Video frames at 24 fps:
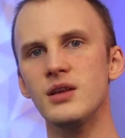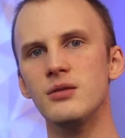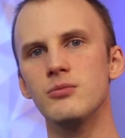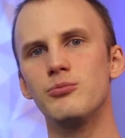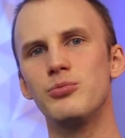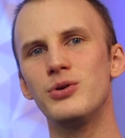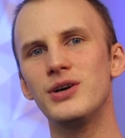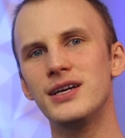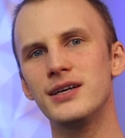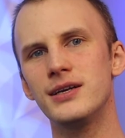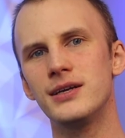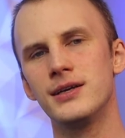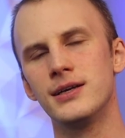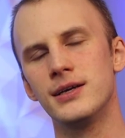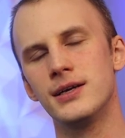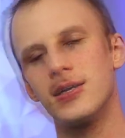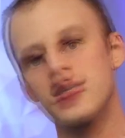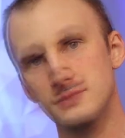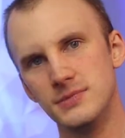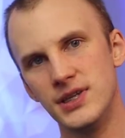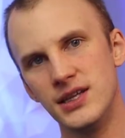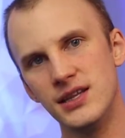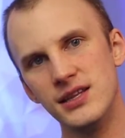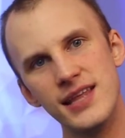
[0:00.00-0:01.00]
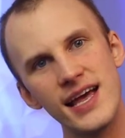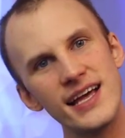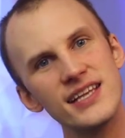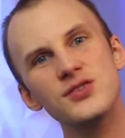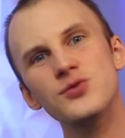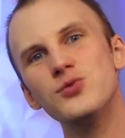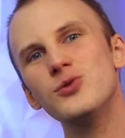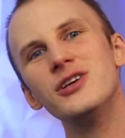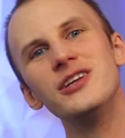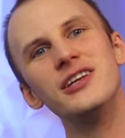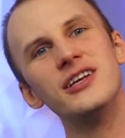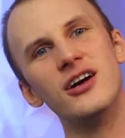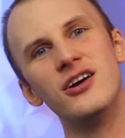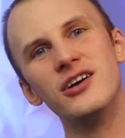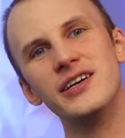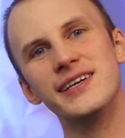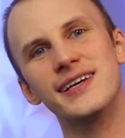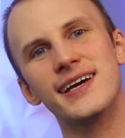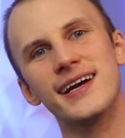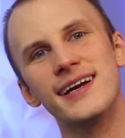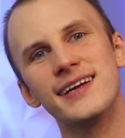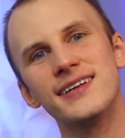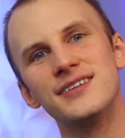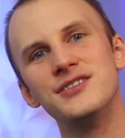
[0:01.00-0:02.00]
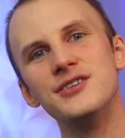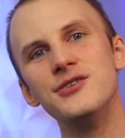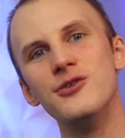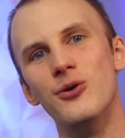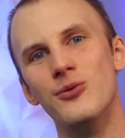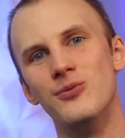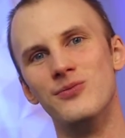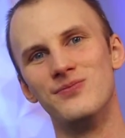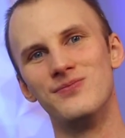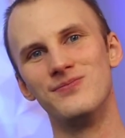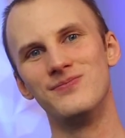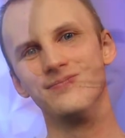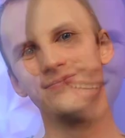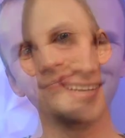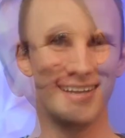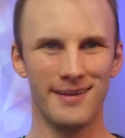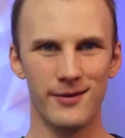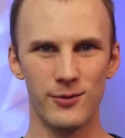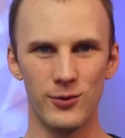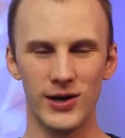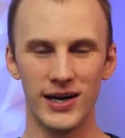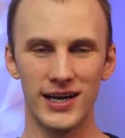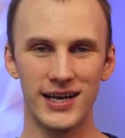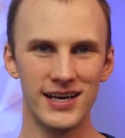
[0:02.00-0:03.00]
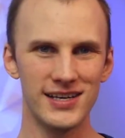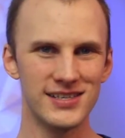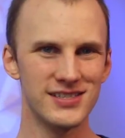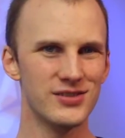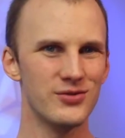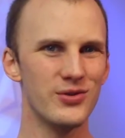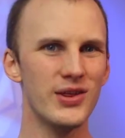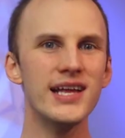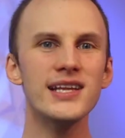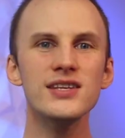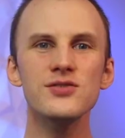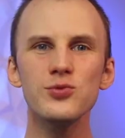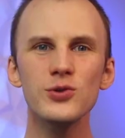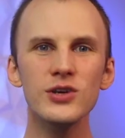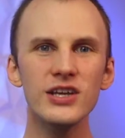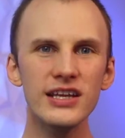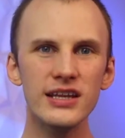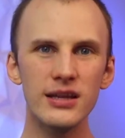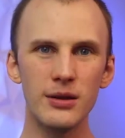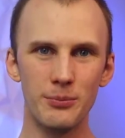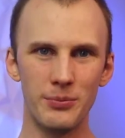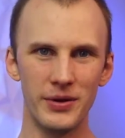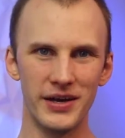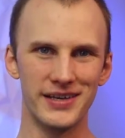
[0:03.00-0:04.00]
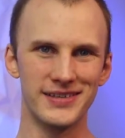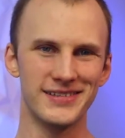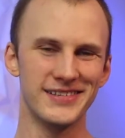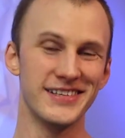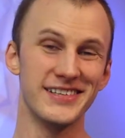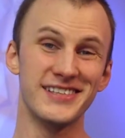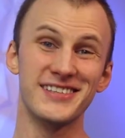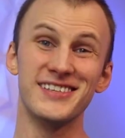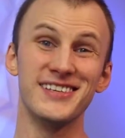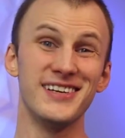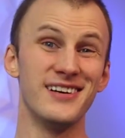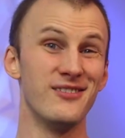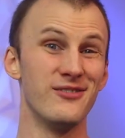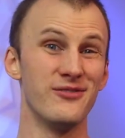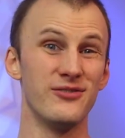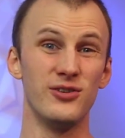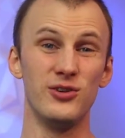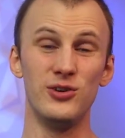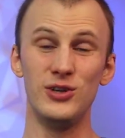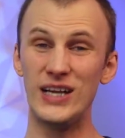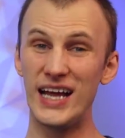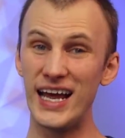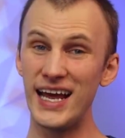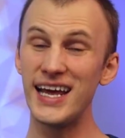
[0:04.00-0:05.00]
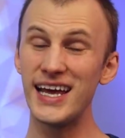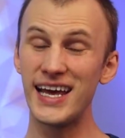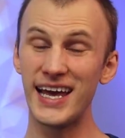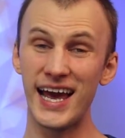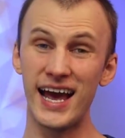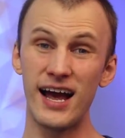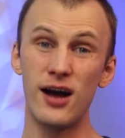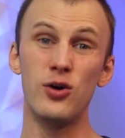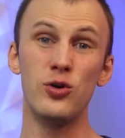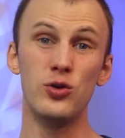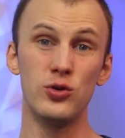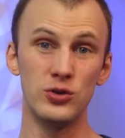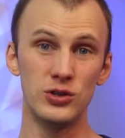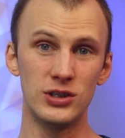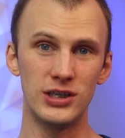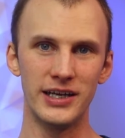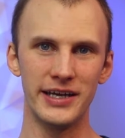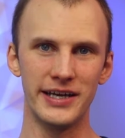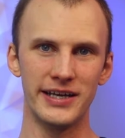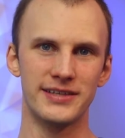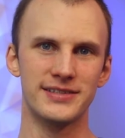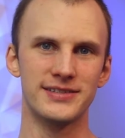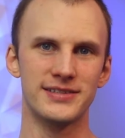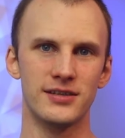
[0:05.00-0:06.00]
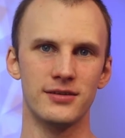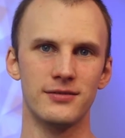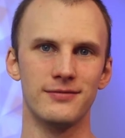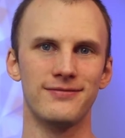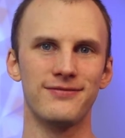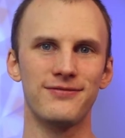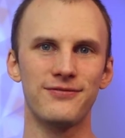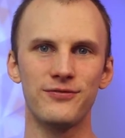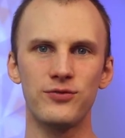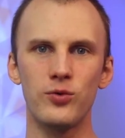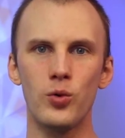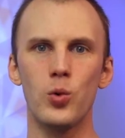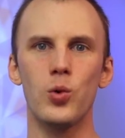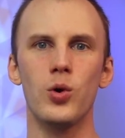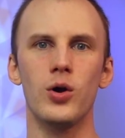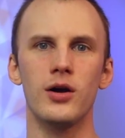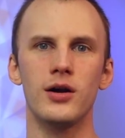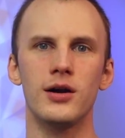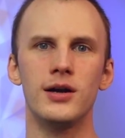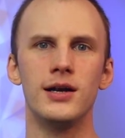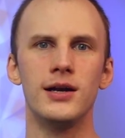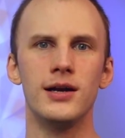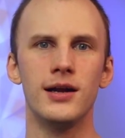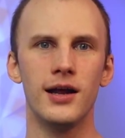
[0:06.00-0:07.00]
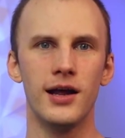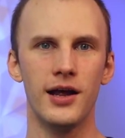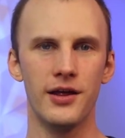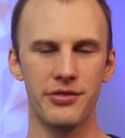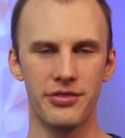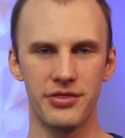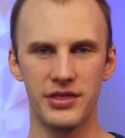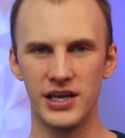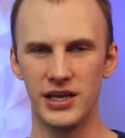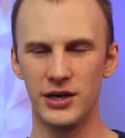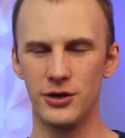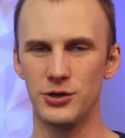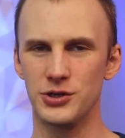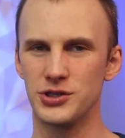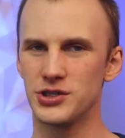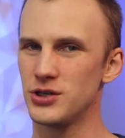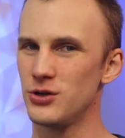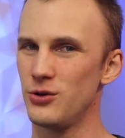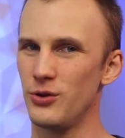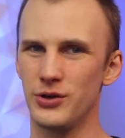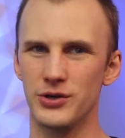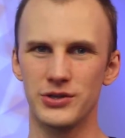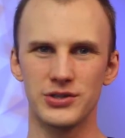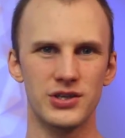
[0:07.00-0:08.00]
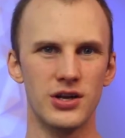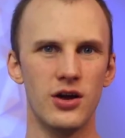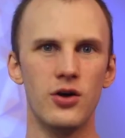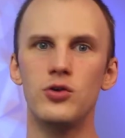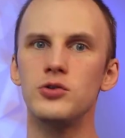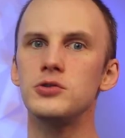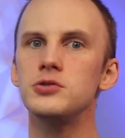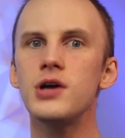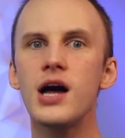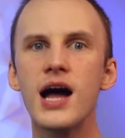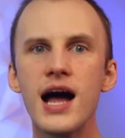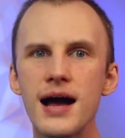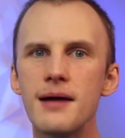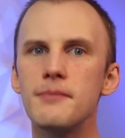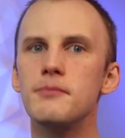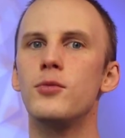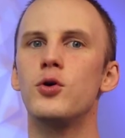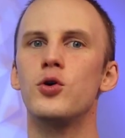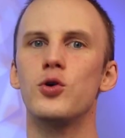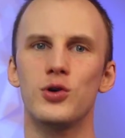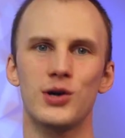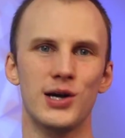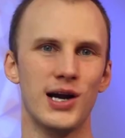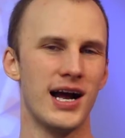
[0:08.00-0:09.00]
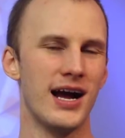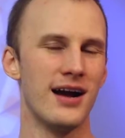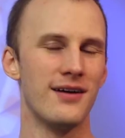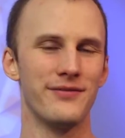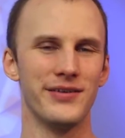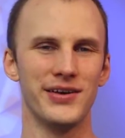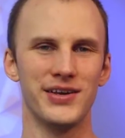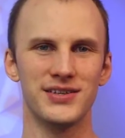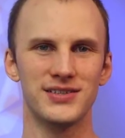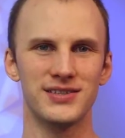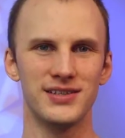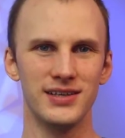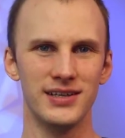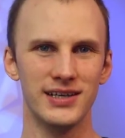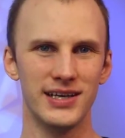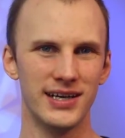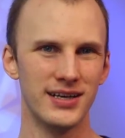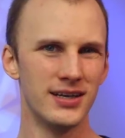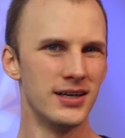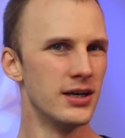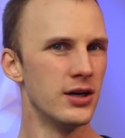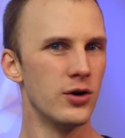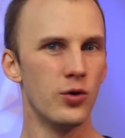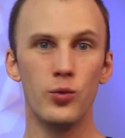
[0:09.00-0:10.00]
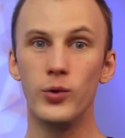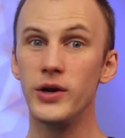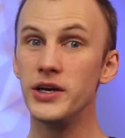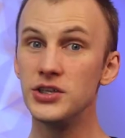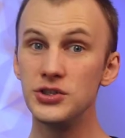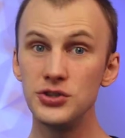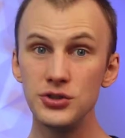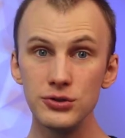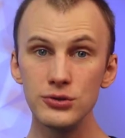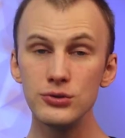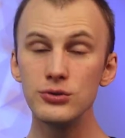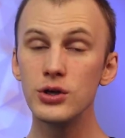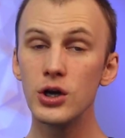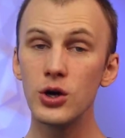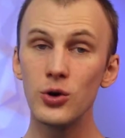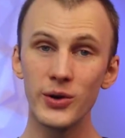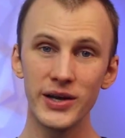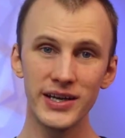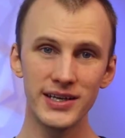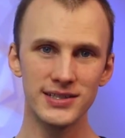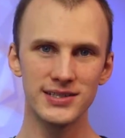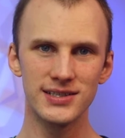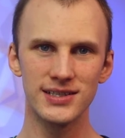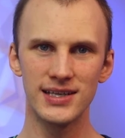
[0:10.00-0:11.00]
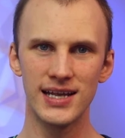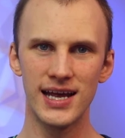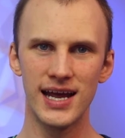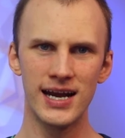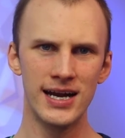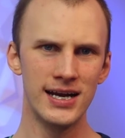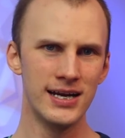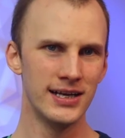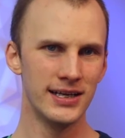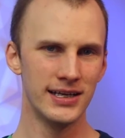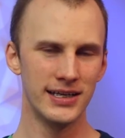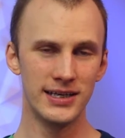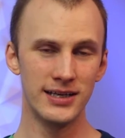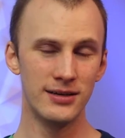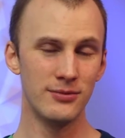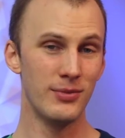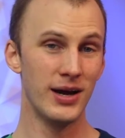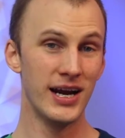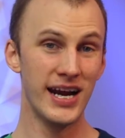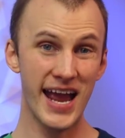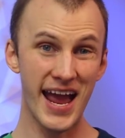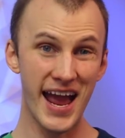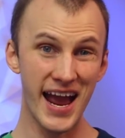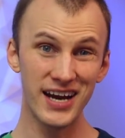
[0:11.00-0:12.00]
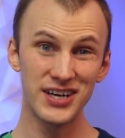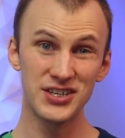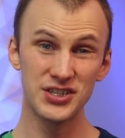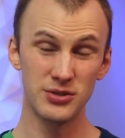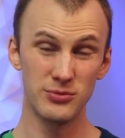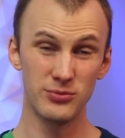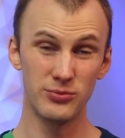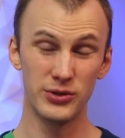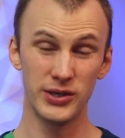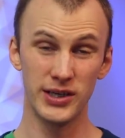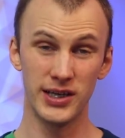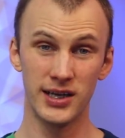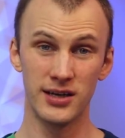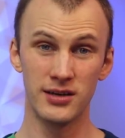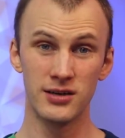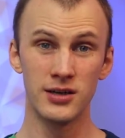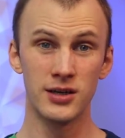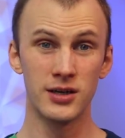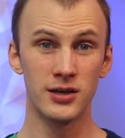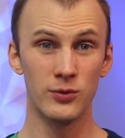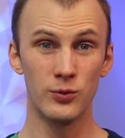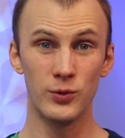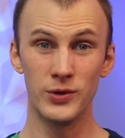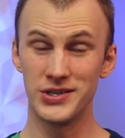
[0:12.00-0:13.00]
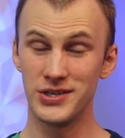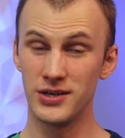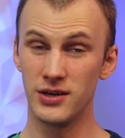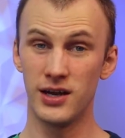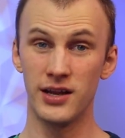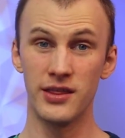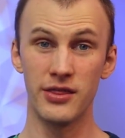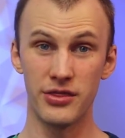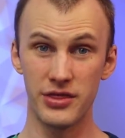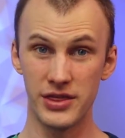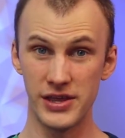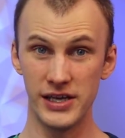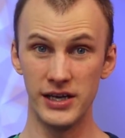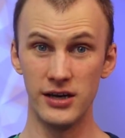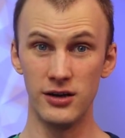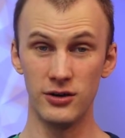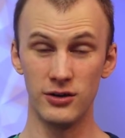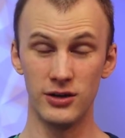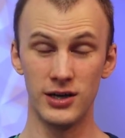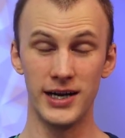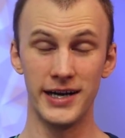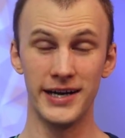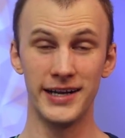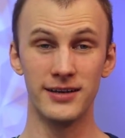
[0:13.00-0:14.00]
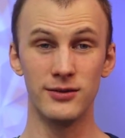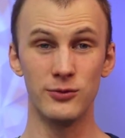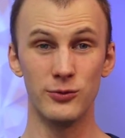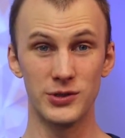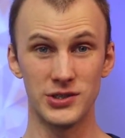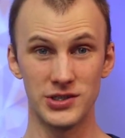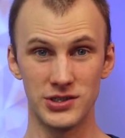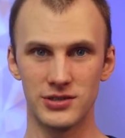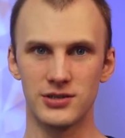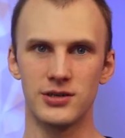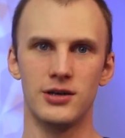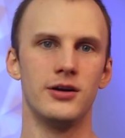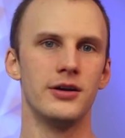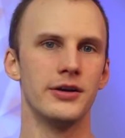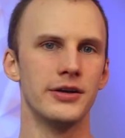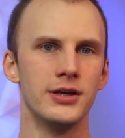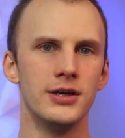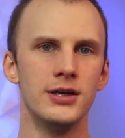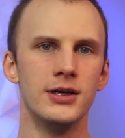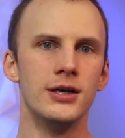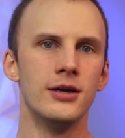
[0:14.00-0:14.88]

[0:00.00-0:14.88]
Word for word: But that's really all you got to do. Alright guys, so that's really the basics of laying out lights for a theater show. There's a lot more, obviously, and we do go into that in my action plan, which on theater lighting, which is called